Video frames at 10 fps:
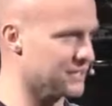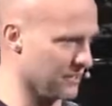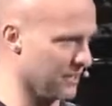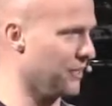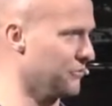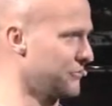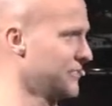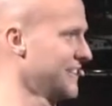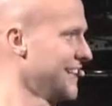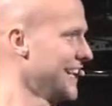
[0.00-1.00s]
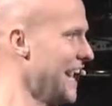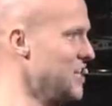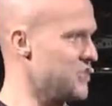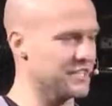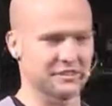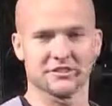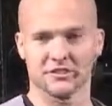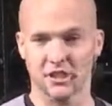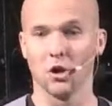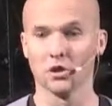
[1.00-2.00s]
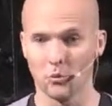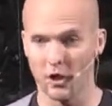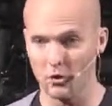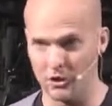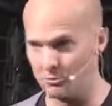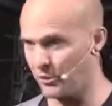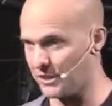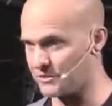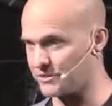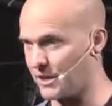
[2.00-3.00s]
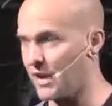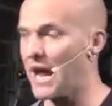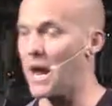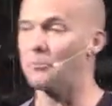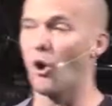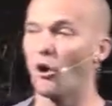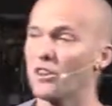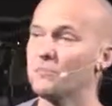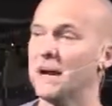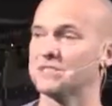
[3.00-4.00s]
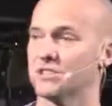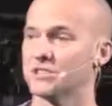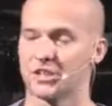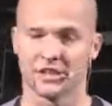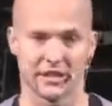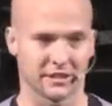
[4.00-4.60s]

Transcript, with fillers: to live. And Jesus is the only one who can bring us there. And part of the message that, that